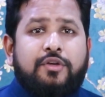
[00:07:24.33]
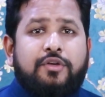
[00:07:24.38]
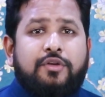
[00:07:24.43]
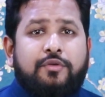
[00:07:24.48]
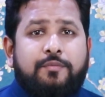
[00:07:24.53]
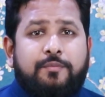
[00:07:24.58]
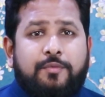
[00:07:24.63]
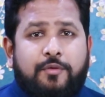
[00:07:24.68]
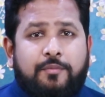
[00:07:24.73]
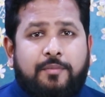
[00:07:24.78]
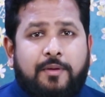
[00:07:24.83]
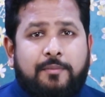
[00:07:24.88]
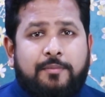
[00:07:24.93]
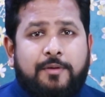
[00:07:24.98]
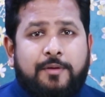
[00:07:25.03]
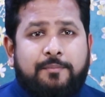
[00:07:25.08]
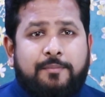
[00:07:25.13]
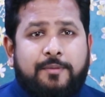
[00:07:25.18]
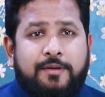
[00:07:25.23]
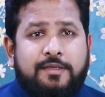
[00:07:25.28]
You
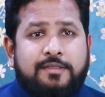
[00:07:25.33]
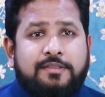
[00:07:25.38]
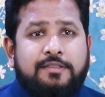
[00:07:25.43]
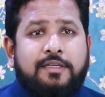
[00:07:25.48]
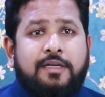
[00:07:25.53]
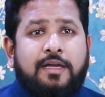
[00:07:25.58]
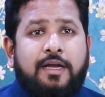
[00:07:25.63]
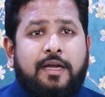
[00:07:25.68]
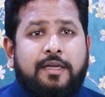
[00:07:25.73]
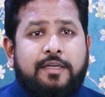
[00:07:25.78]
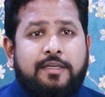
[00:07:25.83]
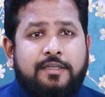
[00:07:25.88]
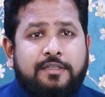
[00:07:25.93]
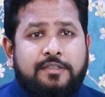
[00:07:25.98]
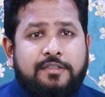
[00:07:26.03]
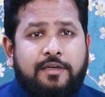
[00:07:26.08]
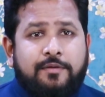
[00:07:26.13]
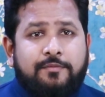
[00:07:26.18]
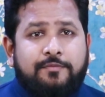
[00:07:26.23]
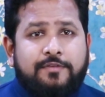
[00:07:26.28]
probably place the
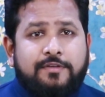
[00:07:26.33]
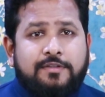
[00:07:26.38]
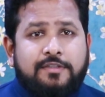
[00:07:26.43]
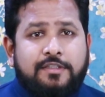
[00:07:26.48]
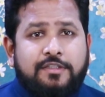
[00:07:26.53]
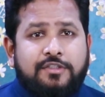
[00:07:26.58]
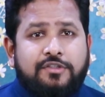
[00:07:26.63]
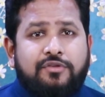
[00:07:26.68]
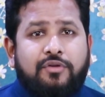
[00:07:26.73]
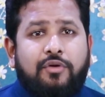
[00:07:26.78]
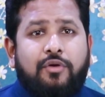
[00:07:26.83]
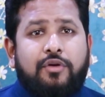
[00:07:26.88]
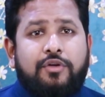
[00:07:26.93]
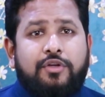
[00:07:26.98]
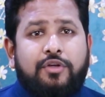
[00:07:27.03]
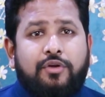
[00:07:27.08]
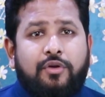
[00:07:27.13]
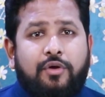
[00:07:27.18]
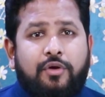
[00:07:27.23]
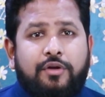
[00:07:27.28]
highest emphasis
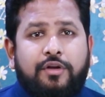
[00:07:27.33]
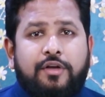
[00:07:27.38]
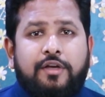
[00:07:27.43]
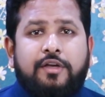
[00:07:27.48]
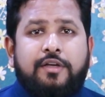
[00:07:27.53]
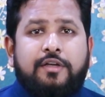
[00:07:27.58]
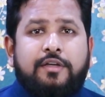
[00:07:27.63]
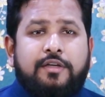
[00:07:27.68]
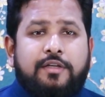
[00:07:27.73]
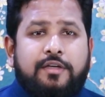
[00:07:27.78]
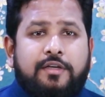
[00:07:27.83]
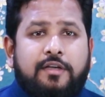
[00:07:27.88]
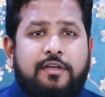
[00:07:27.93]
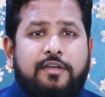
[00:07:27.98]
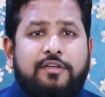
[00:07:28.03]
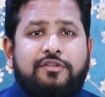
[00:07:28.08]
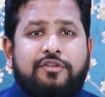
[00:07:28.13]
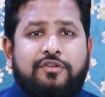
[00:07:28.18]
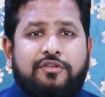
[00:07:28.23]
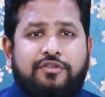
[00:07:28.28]
on your
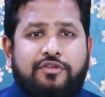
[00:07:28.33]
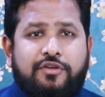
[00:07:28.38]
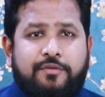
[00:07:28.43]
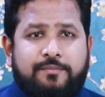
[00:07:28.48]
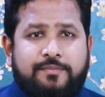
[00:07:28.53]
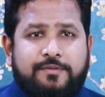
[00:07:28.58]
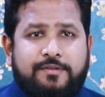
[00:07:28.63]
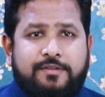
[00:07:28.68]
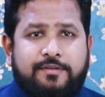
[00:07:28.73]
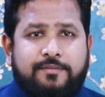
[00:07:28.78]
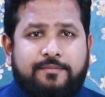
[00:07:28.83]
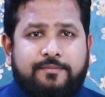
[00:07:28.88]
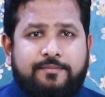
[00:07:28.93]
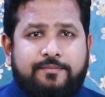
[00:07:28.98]
relationships.